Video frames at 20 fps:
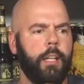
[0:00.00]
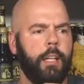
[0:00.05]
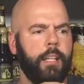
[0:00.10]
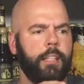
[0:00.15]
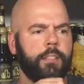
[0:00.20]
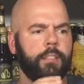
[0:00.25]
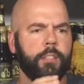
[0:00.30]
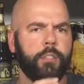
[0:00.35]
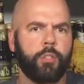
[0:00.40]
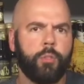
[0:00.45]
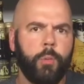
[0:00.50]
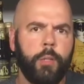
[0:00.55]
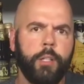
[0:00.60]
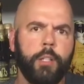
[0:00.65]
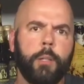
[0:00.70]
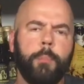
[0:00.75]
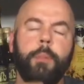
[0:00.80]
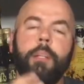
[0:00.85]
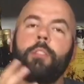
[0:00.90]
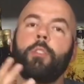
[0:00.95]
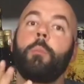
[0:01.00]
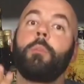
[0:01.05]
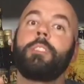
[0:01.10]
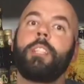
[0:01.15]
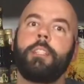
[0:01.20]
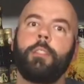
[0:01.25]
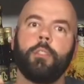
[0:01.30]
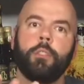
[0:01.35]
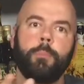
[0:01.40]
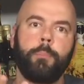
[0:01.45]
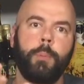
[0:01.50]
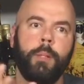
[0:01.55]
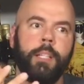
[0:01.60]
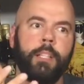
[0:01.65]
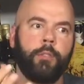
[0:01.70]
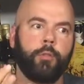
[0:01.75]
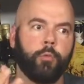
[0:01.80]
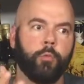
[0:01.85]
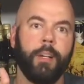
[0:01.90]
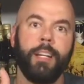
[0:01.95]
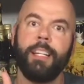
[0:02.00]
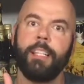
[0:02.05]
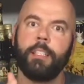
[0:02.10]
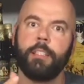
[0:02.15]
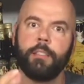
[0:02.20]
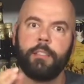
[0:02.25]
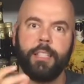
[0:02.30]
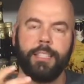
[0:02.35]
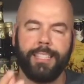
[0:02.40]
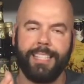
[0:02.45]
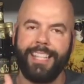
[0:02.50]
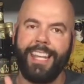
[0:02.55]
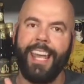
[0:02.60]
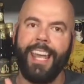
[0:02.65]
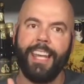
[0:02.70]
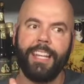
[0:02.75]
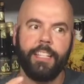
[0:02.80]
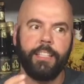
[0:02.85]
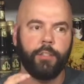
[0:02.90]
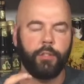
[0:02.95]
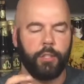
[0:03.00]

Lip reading: is a sweeter peach, almost like those peach rings, like the candy.